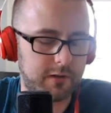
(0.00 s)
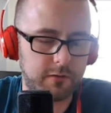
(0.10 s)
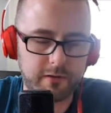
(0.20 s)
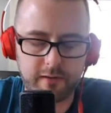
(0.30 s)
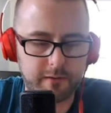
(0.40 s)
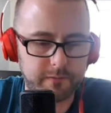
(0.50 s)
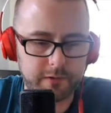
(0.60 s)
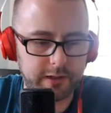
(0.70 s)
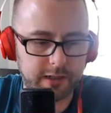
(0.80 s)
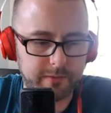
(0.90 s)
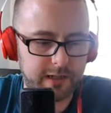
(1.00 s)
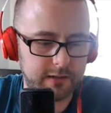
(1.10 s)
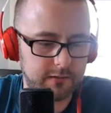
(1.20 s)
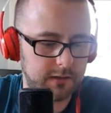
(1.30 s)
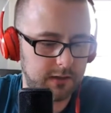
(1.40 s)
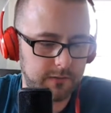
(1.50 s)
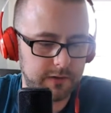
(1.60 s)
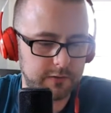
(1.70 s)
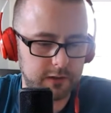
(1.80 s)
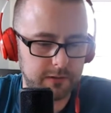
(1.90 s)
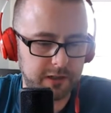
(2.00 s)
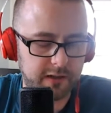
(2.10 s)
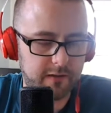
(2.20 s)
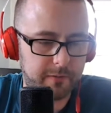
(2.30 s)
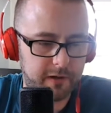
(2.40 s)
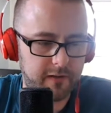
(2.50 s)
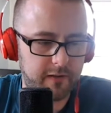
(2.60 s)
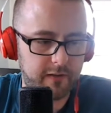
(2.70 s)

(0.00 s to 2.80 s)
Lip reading: I always love learning about individual Olympic experiences